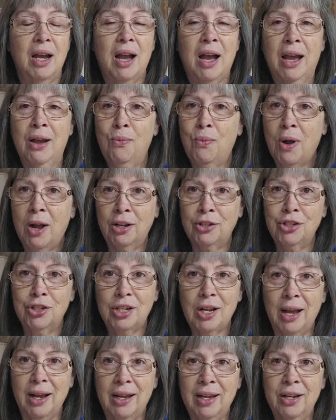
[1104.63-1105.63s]
I
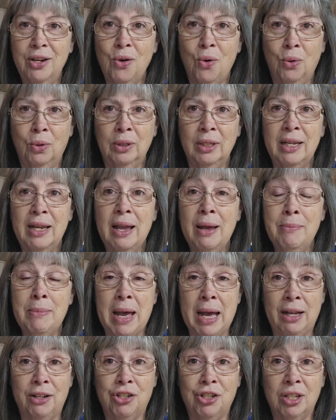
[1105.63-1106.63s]
watched I Can Only
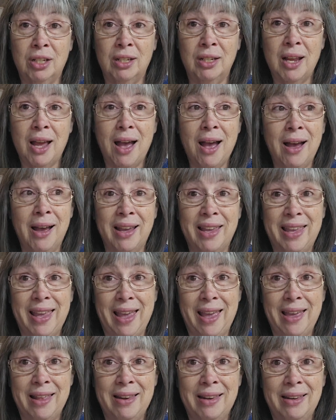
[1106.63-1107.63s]
Imagine
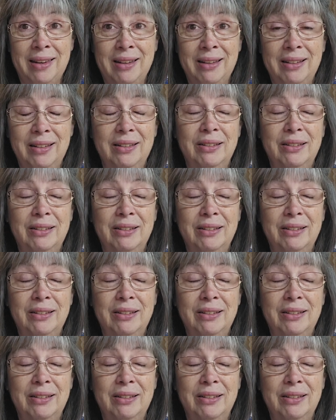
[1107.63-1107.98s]
again.